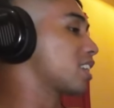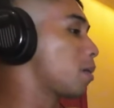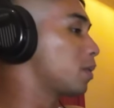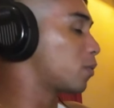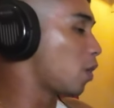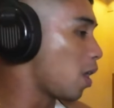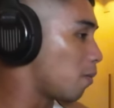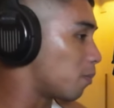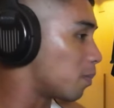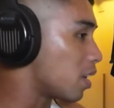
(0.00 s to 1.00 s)
coming
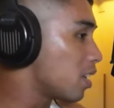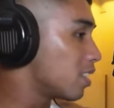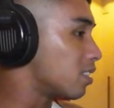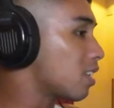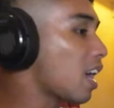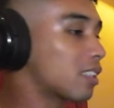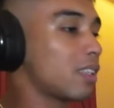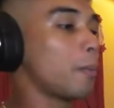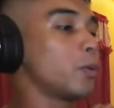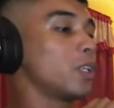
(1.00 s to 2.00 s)
from Zack
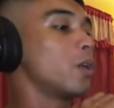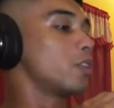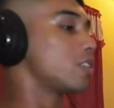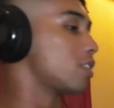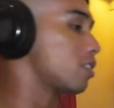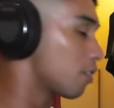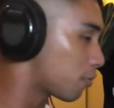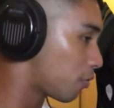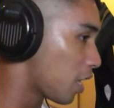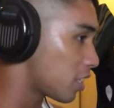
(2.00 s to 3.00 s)
Tabudlo. This is the
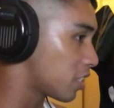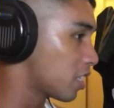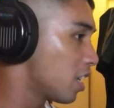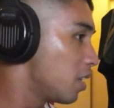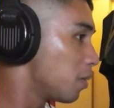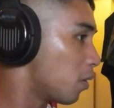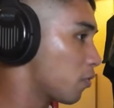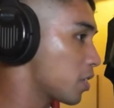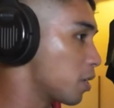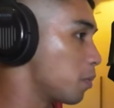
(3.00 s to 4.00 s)
fresh
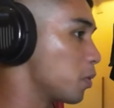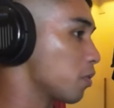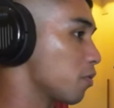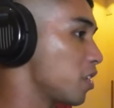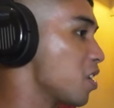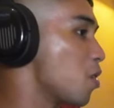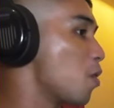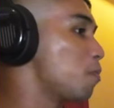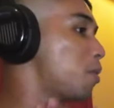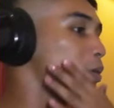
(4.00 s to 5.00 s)
official music
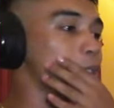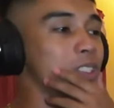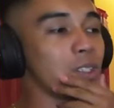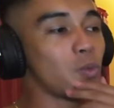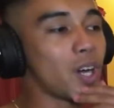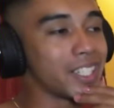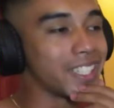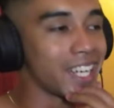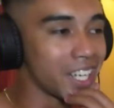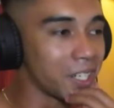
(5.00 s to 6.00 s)
video posted one
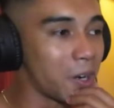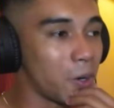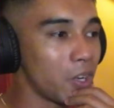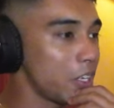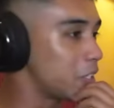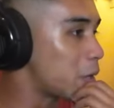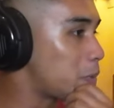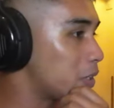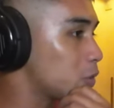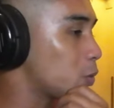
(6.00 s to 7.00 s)
day ago,
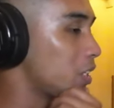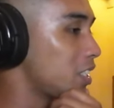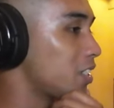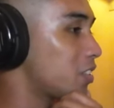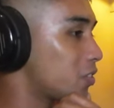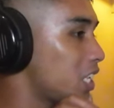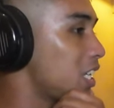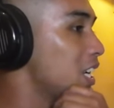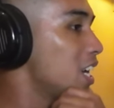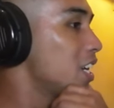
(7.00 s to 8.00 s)
number
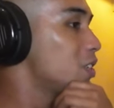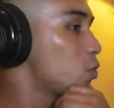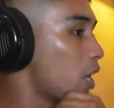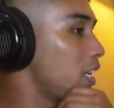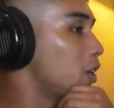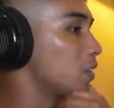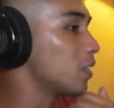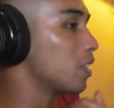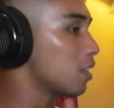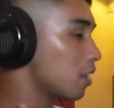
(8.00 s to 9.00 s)
23, trending on